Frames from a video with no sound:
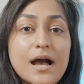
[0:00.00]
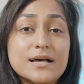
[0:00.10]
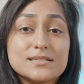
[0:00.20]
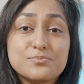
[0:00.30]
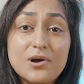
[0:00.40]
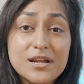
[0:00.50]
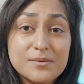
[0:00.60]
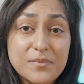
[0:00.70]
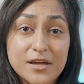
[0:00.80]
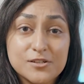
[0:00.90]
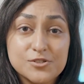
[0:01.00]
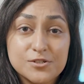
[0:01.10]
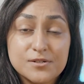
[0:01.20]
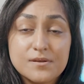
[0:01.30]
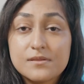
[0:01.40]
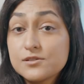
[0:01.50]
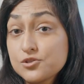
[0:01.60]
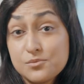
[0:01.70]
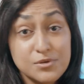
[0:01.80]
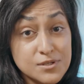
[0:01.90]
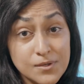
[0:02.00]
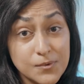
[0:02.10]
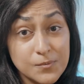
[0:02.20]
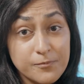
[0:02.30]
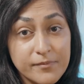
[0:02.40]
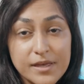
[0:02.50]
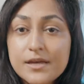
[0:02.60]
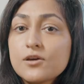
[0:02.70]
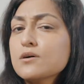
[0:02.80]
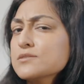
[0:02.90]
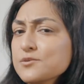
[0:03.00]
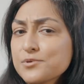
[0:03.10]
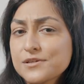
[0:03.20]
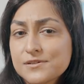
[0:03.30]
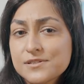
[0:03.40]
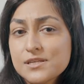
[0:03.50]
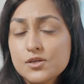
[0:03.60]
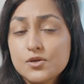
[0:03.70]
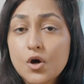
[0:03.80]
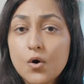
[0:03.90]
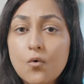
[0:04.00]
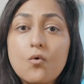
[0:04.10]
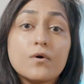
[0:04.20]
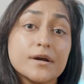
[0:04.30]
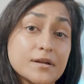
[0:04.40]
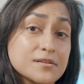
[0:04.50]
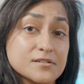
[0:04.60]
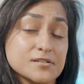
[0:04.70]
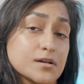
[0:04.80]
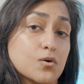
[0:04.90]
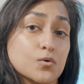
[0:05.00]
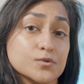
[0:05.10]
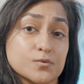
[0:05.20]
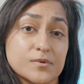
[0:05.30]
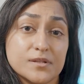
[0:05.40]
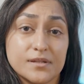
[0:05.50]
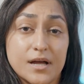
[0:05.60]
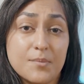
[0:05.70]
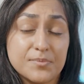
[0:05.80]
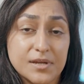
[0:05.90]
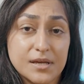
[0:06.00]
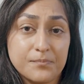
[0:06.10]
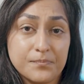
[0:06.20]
As a product manager, this could be you. It could also be your CEO or another stakeholder within the company.